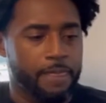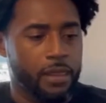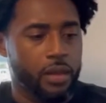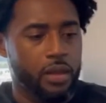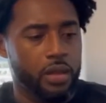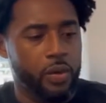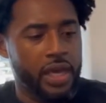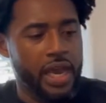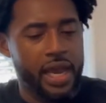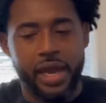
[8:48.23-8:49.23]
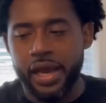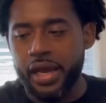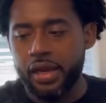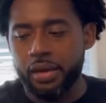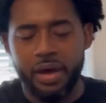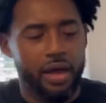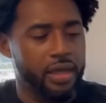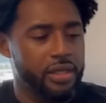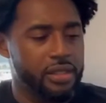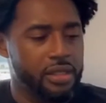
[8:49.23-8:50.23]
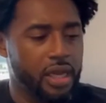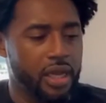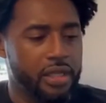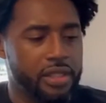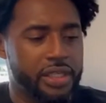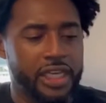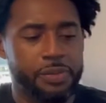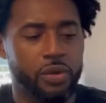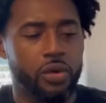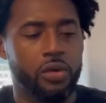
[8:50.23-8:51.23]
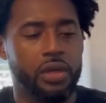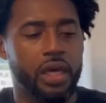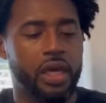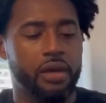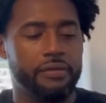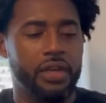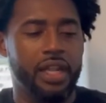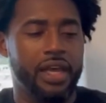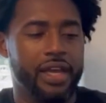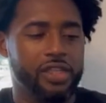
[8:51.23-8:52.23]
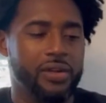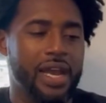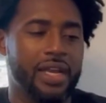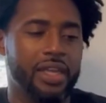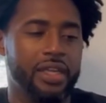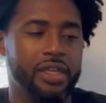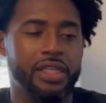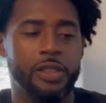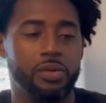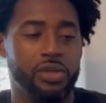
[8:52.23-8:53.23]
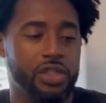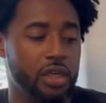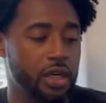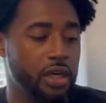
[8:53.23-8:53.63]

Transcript: We had about a teaspoon of vanilla extract and then a teaspoon of sugar.